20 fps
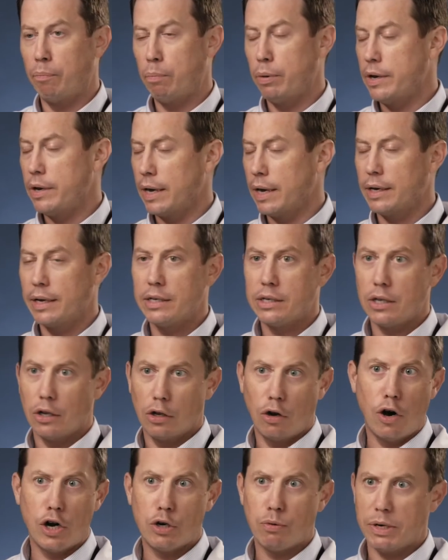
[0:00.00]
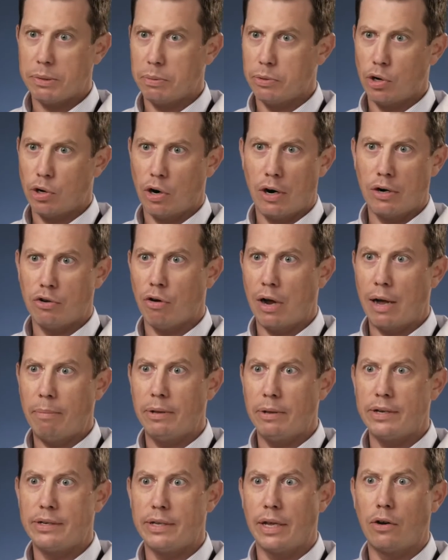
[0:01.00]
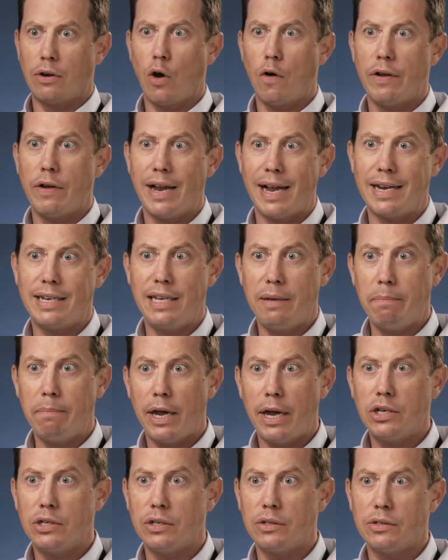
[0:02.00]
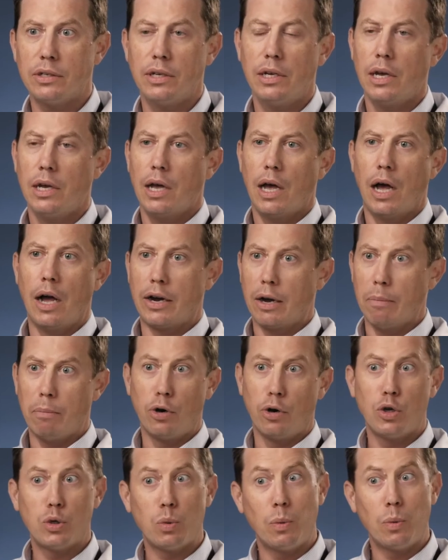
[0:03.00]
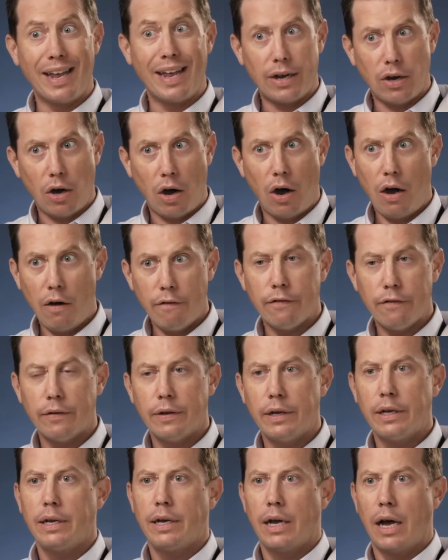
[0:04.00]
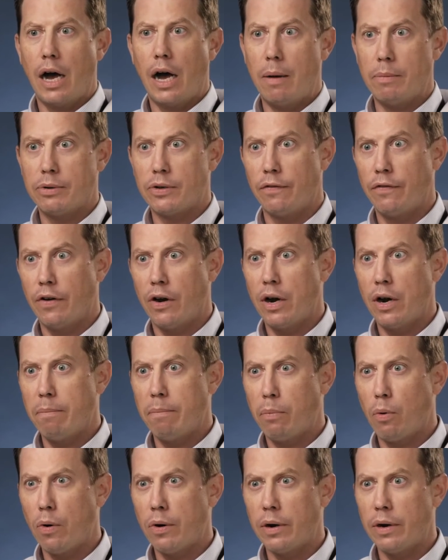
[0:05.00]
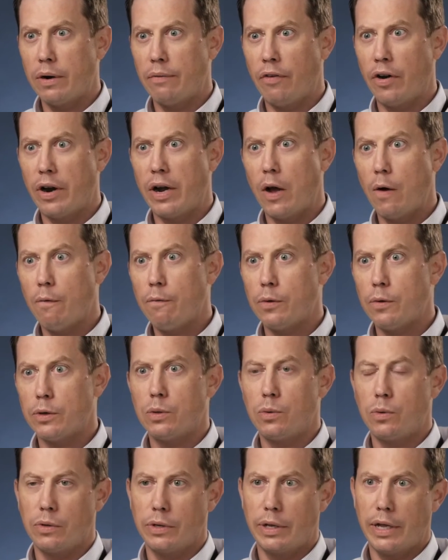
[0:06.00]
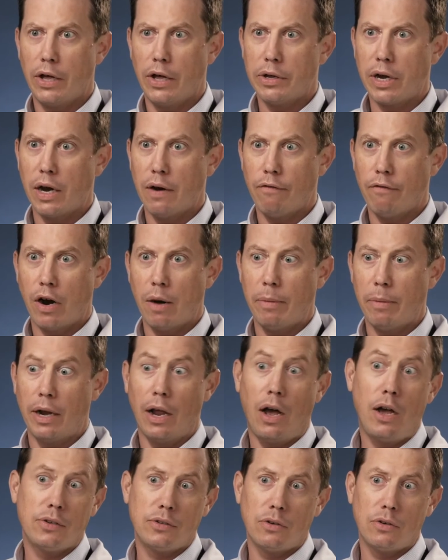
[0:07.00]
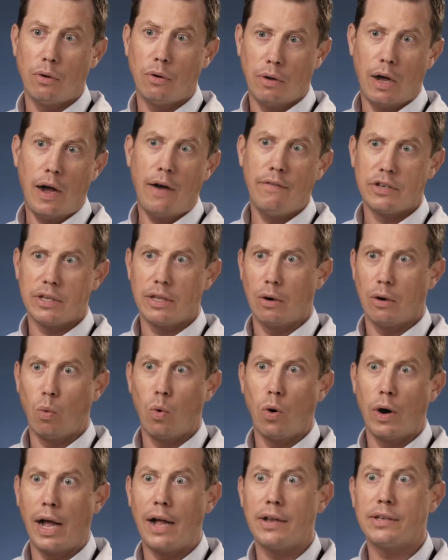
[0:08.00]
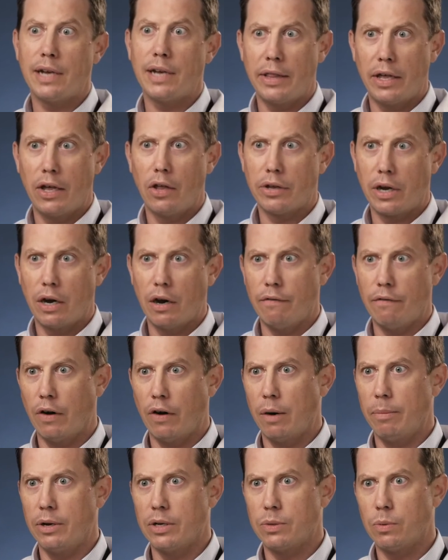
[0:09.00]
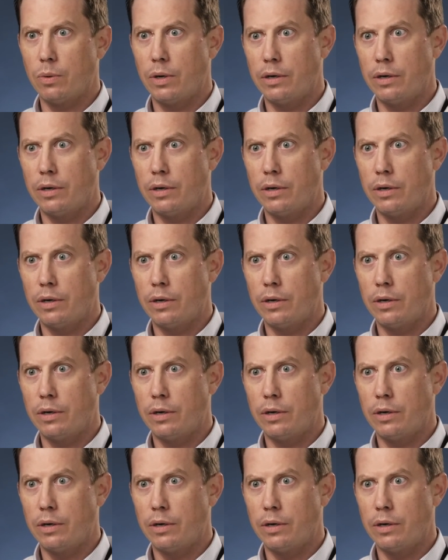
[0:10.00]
Protect against the large respiratory droplets that COVID-19 patients can produce when they cough. So very important, very helpful tool in the healthcare environment. Also, obviously, they're worn outside the healthcare environment as